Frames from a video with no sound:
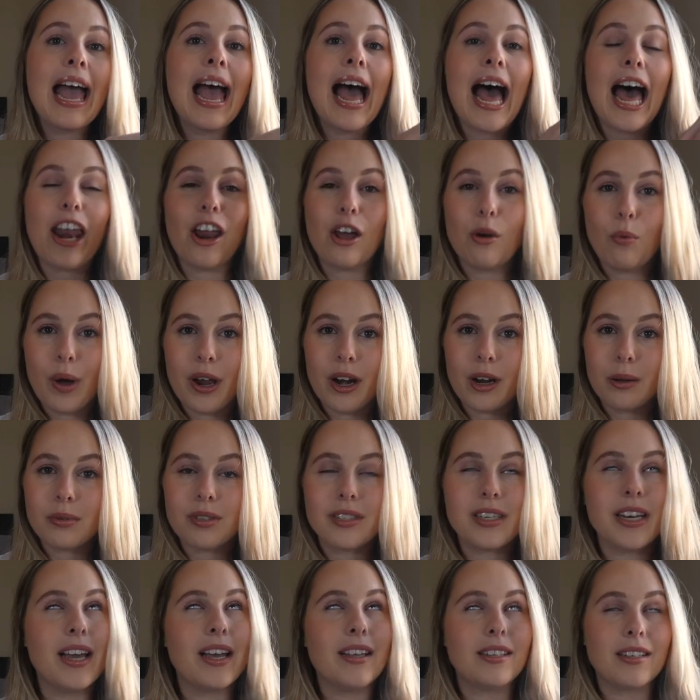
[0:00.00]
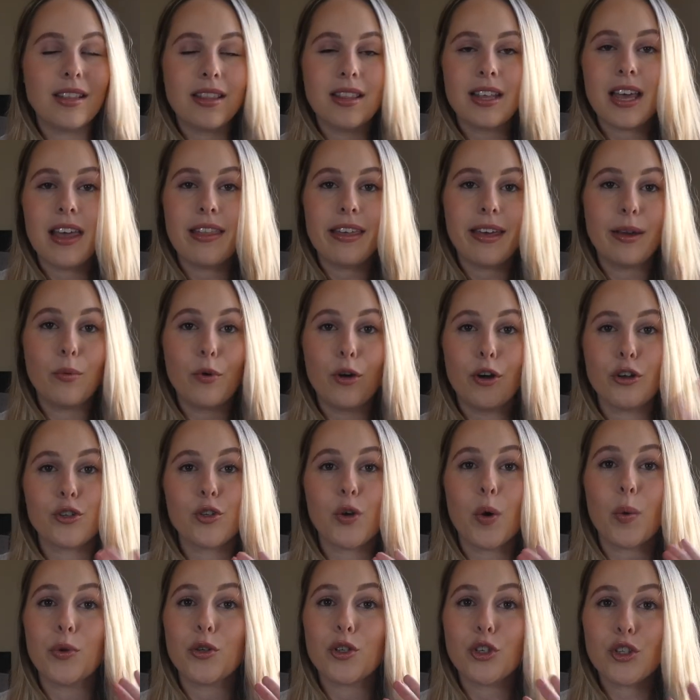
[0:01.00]
and I went upstairs and there they were,
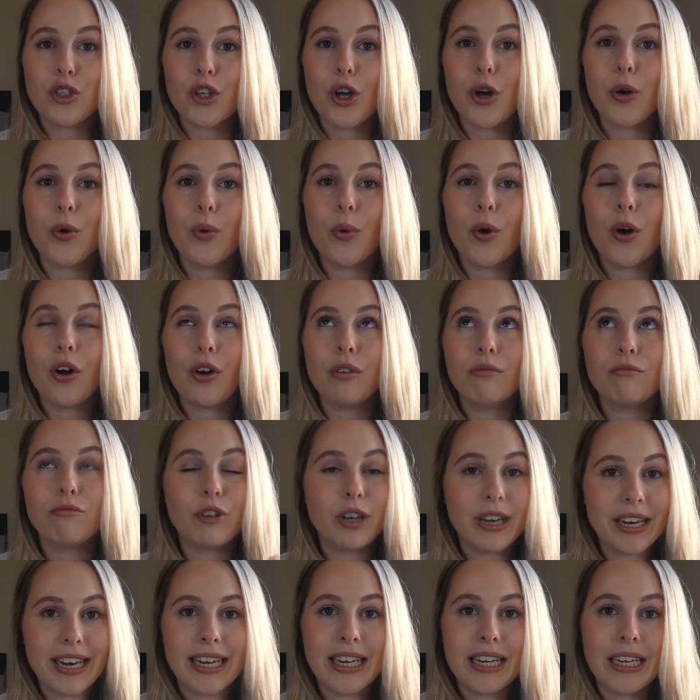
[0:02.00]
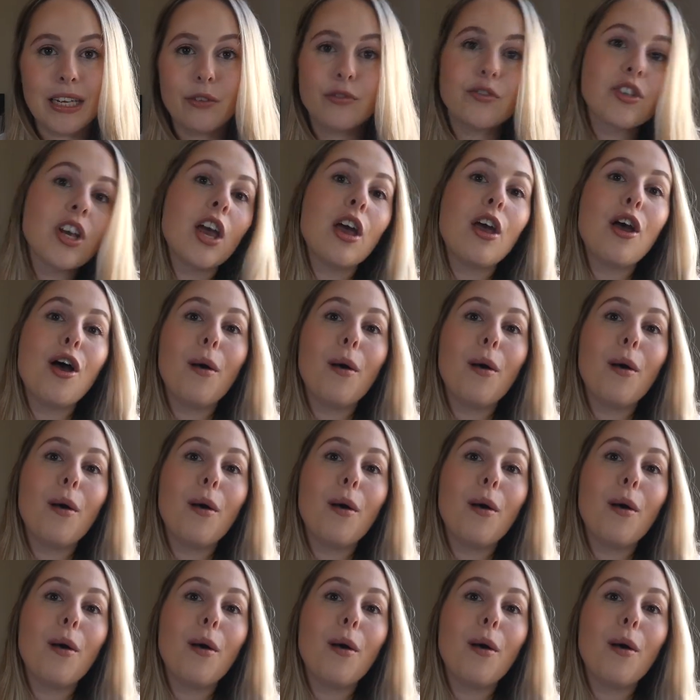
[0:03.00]
so I was so relieved.